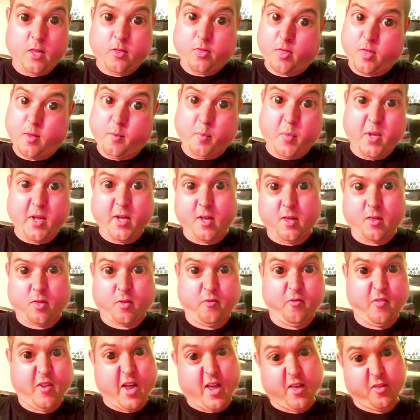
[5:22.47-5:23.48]
It's the biggest,
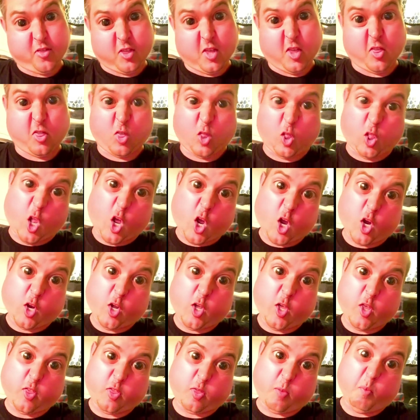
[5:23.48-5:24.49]
fastest,
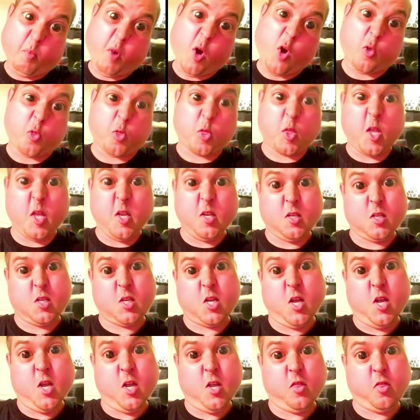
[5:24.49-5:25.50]
longest, most
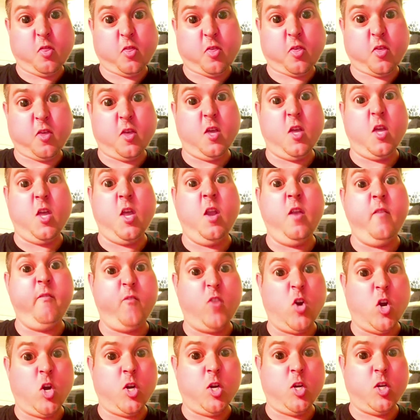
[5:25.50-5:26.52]
intense
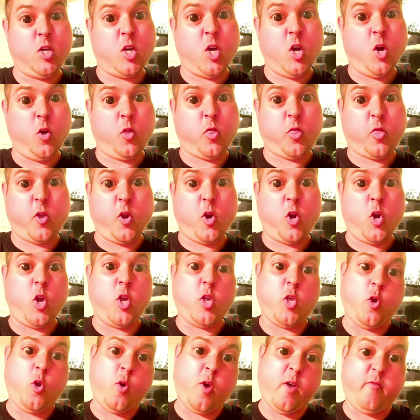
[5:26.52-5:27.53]
inverted coaster
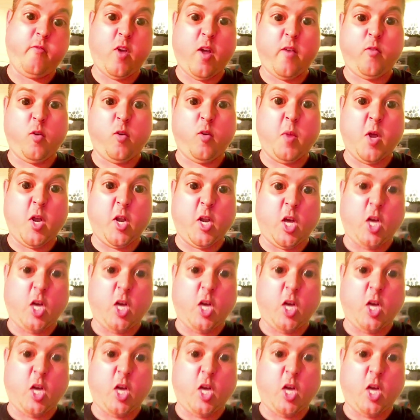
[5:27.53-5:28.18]
you have ever been